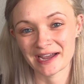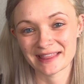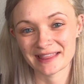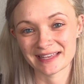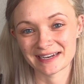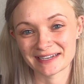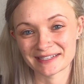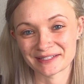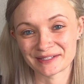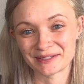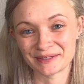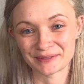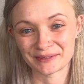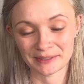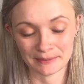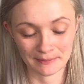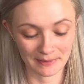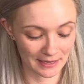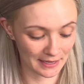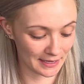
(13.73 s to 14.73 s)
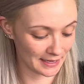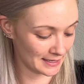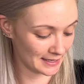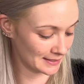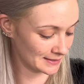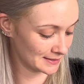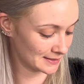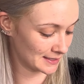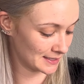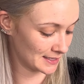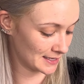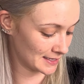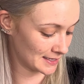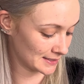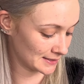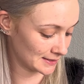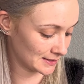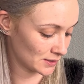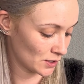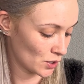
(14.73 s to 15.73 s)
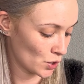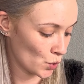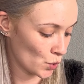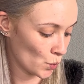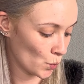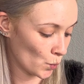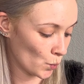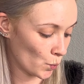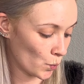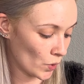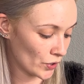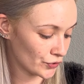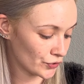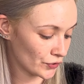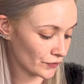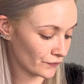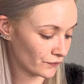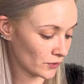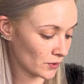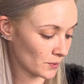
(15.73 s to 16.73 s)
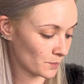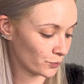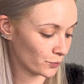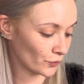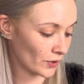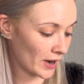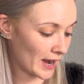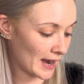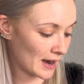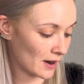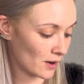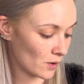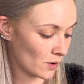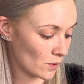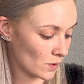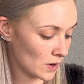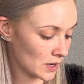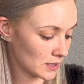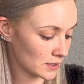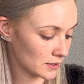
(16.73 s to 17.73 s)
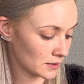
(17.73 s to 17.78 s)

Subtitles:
that is new to me is this wonderful brow,